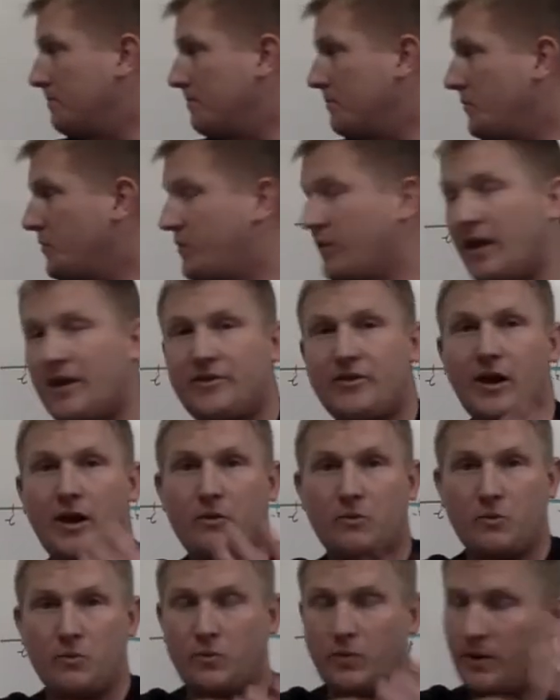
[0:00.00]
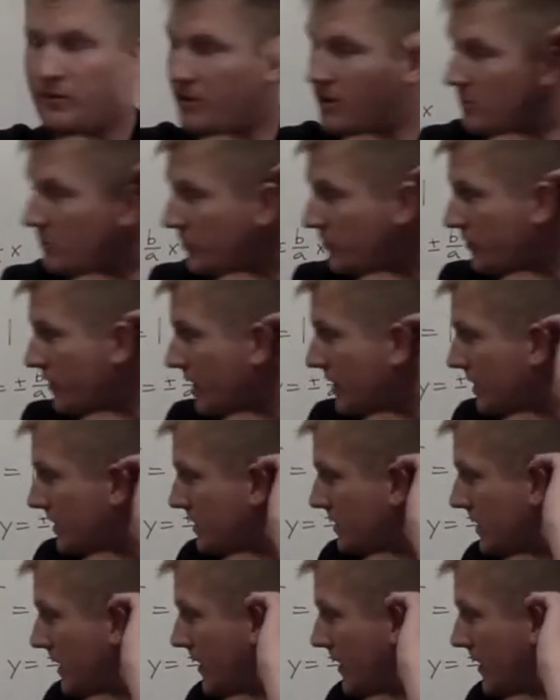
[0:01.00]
So that's how we were able to find it.